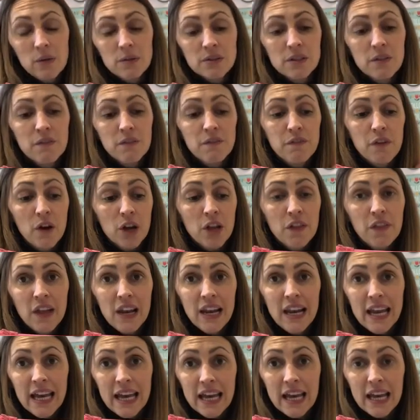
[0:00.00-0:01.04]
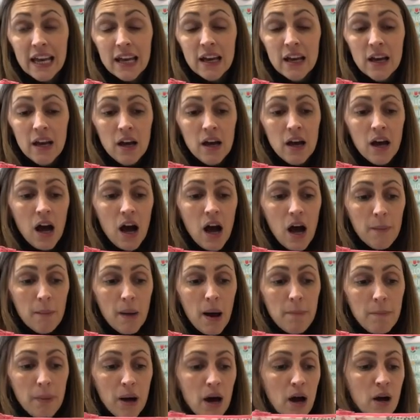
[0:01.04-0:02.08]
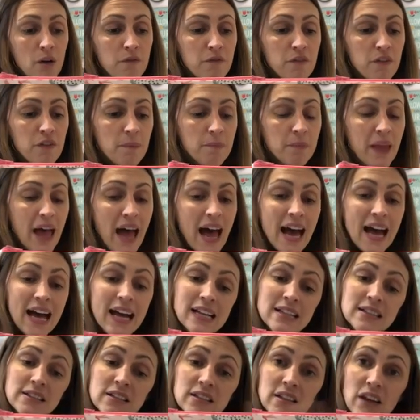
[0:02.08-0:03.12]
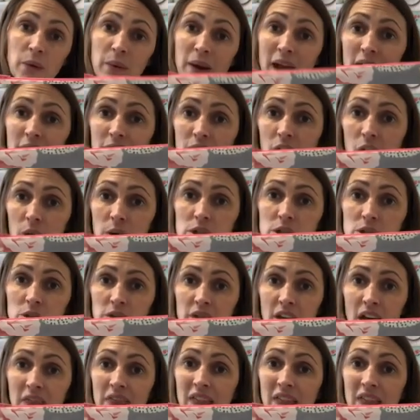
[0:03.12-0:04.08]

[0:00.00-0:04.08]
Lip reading: So follow the link above and go and have a go at doing that.